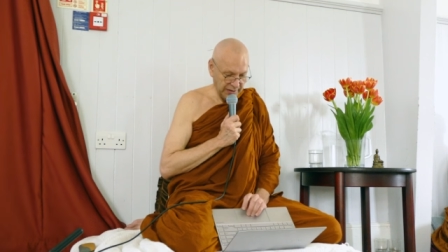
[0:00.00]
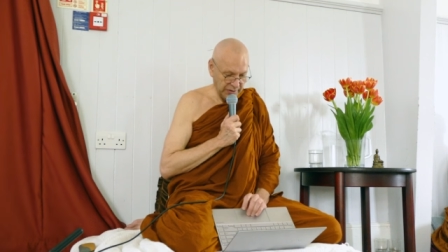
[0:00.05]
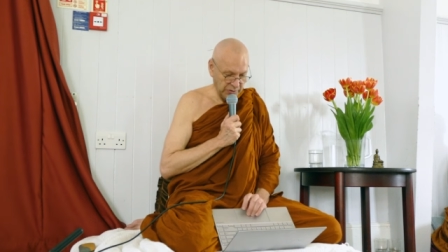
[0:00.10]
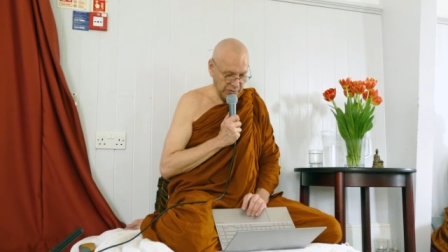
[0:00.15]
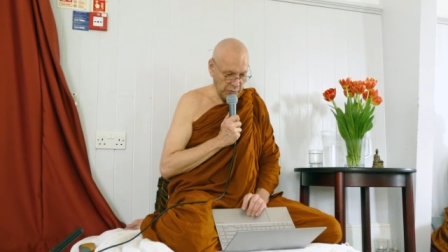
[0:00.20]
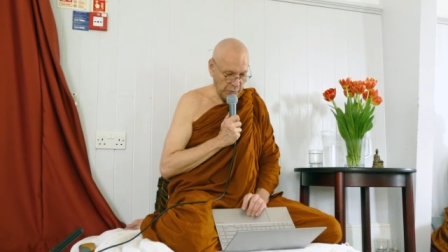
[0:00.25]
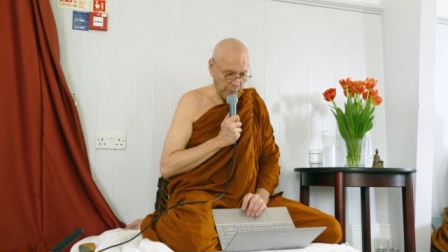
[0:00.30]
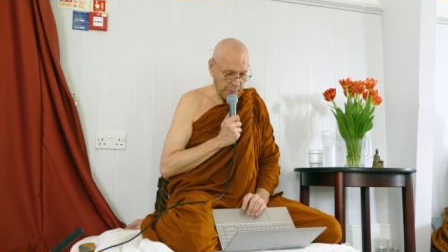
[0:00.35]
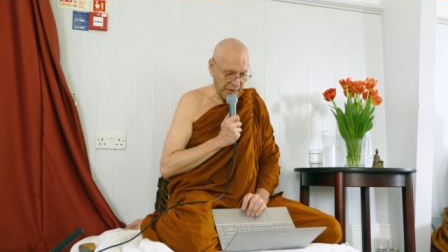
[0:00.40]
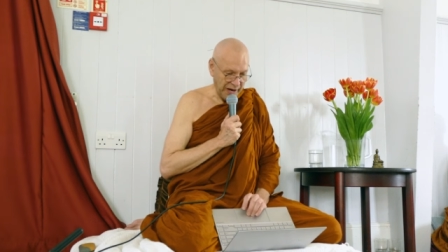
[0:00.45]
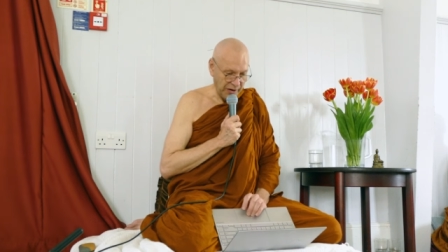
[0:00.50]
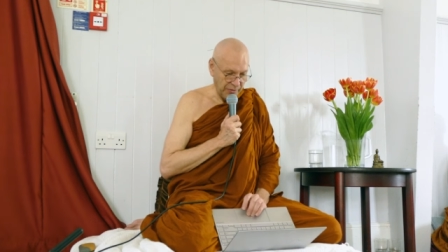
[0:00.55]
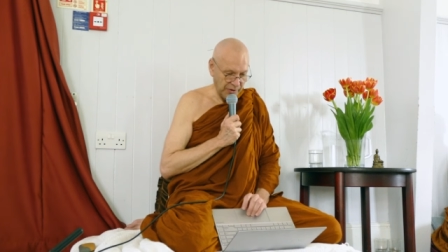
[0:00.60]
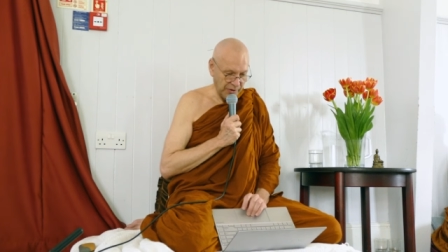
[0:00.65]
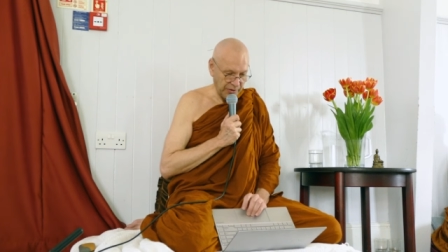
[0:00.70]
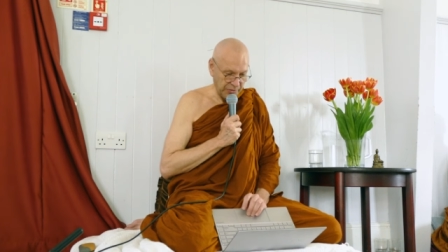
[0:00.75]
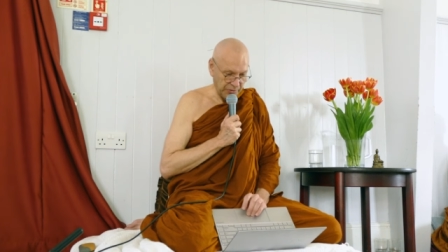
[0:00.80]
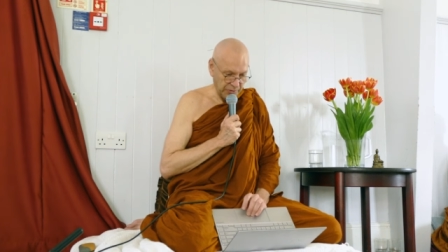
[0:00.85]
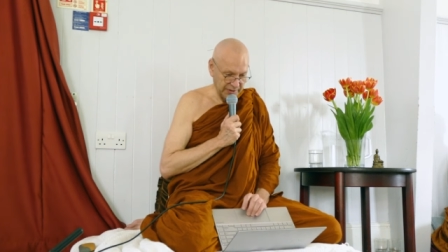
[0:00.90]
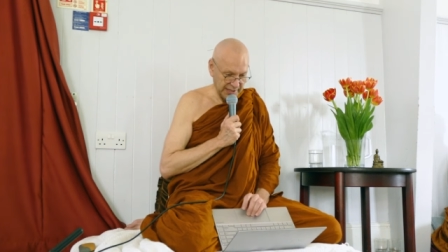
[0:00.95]
the
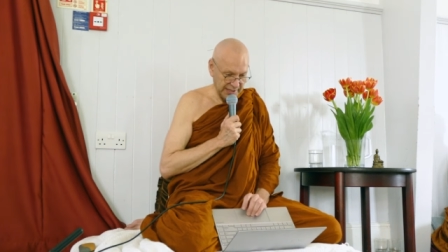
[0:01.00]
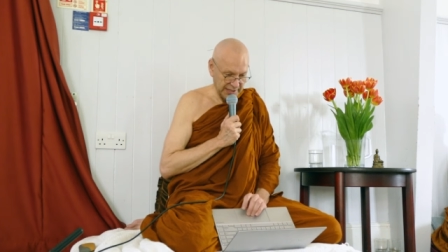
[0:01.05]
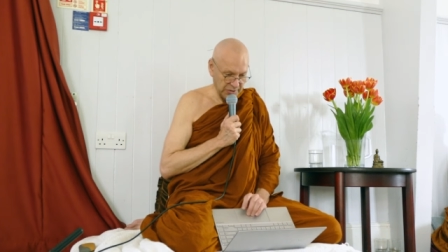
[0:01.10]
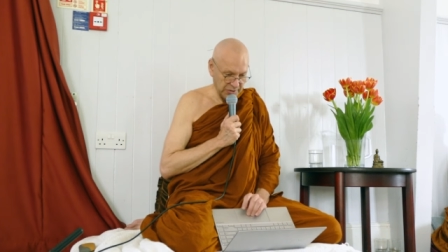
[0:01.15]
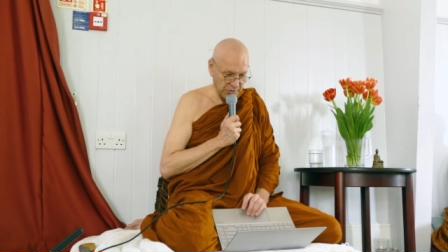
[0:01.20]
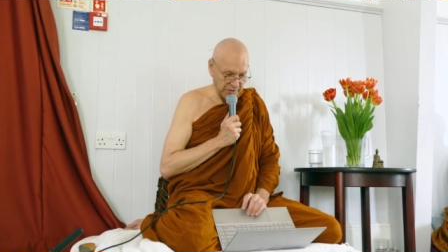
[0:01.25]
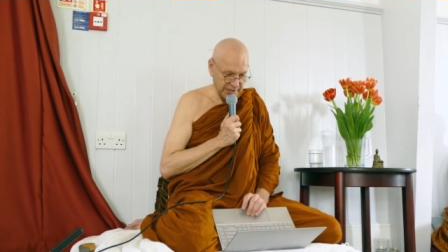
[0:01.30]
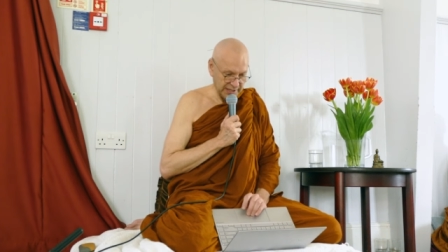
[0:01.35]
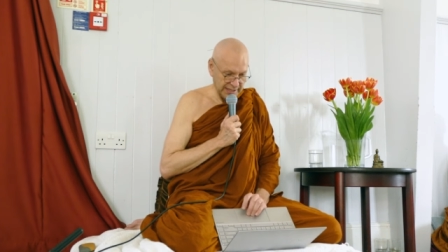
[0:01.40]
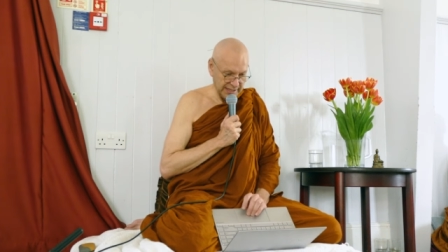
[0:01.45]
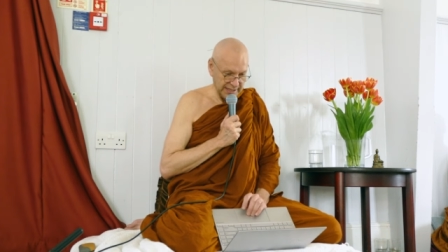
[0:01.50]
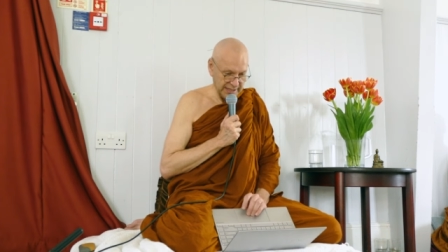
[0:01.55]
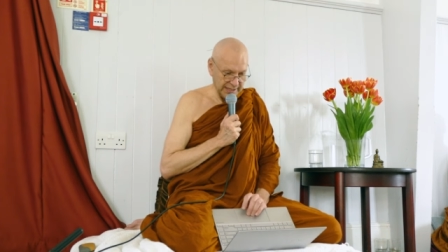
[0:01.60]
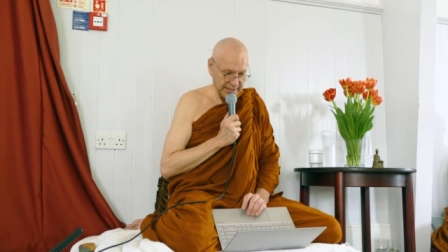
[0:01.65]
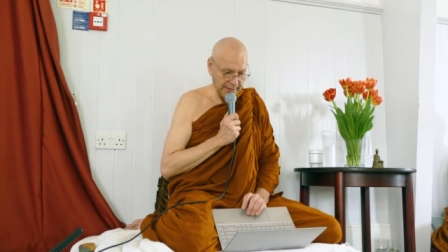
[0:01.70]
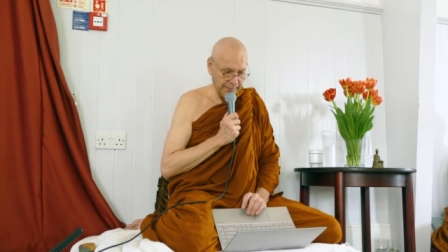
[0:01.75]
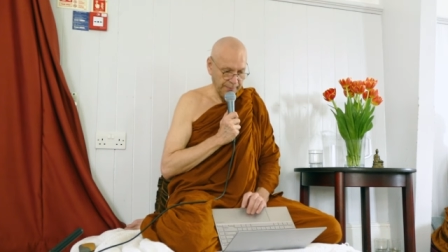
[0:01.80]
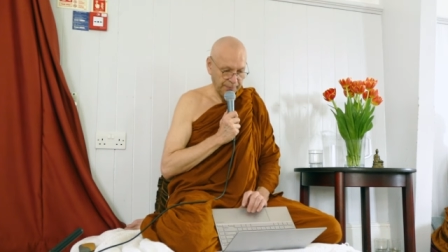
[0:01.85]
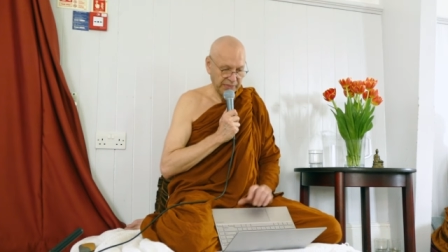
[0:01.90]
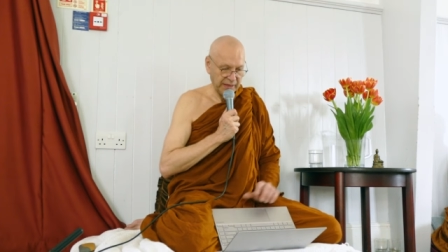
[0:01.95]
numerical discourses,
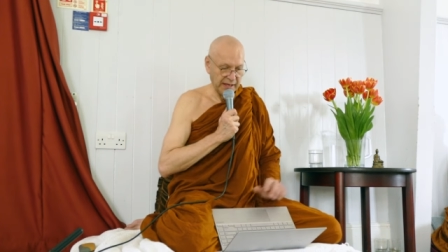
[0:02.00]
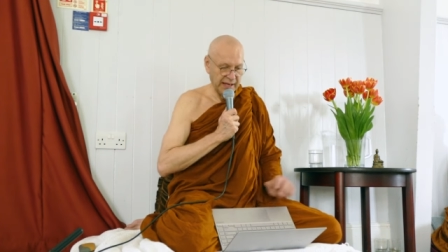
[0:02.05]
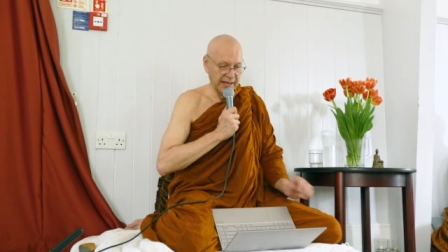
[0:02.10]
and